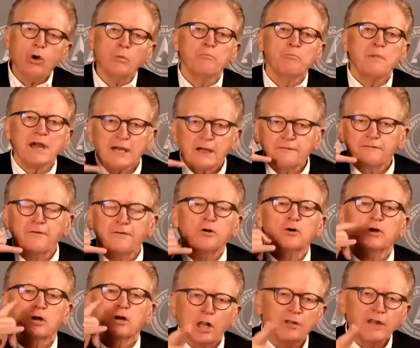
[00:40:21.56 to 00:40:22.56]
home, make a
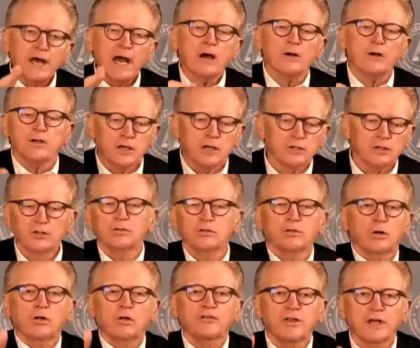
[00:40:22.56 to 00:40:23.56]
phone call now. You can do
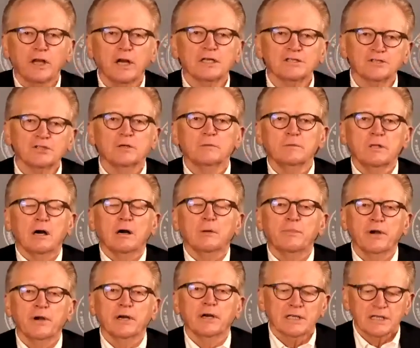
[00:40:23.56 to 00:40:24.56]
the whole thing on Zoom now,
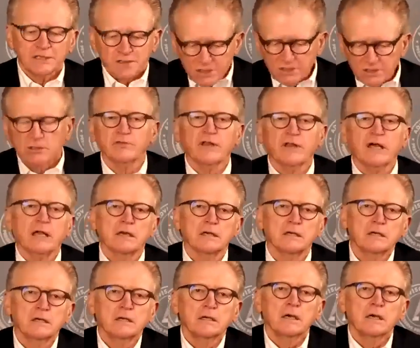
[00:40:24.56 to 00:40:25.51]
apparently. Let's just do that.